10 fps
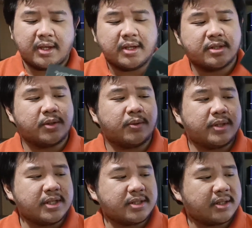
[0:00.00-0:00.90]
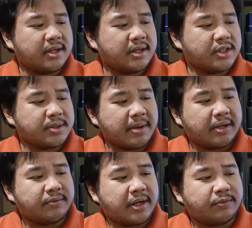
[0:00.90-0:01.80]
So this
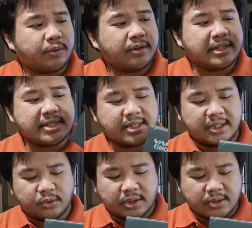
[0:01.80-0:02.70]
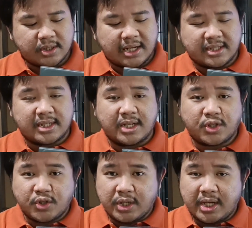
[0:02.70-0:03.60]
Shimano Vanford
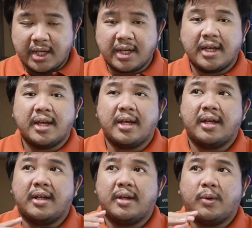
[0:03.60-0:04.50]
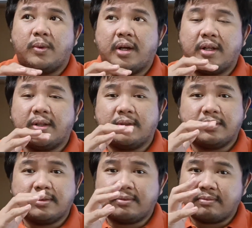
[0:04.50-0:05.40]
DC2000SHG,
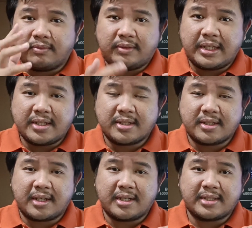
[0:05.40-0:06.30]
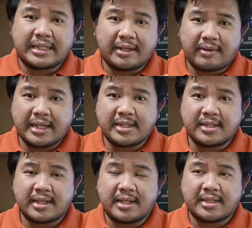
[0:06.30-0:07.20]
well, this
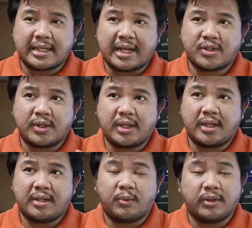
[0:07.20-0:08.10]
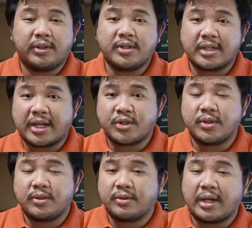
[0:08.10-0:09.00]
series is actually, there's
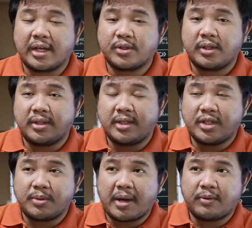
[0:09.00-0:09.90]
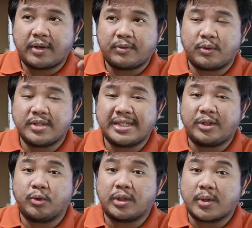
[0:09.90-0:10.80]
actually the Shimano Vanford
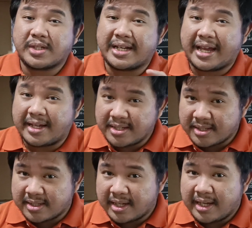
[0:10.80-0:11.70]
C2000S.